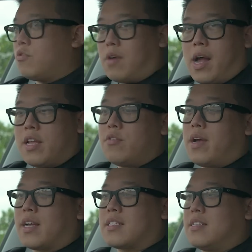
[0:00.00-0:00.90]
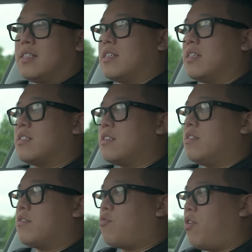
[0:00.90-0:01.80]
UI, UX, this is
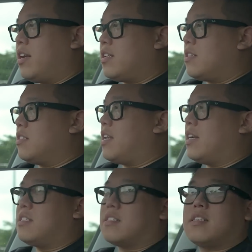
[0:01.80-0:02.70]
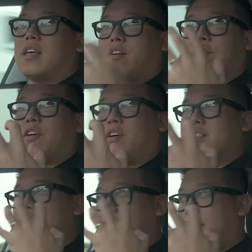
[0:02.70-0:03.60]
quite nice to see. And of
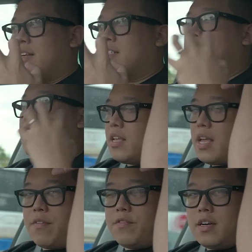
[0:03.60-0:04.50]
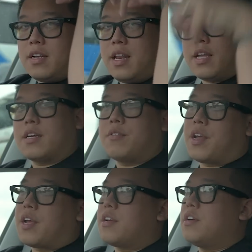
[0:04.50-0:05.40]
course, there is that
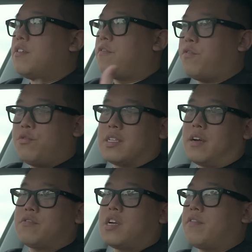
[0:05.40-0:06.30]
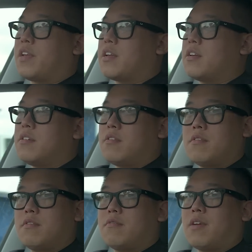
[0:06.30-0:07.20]
ever-lingering full self-driving
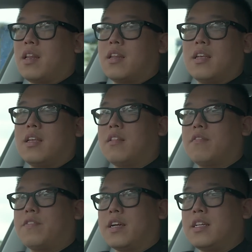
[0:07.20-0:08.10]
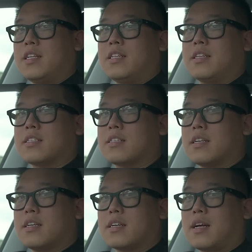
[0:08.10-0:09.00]
when it finally does
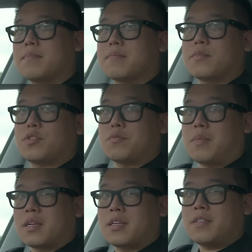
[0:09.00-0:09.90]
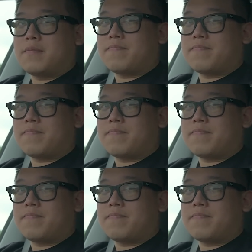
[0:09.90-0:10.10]
come to market.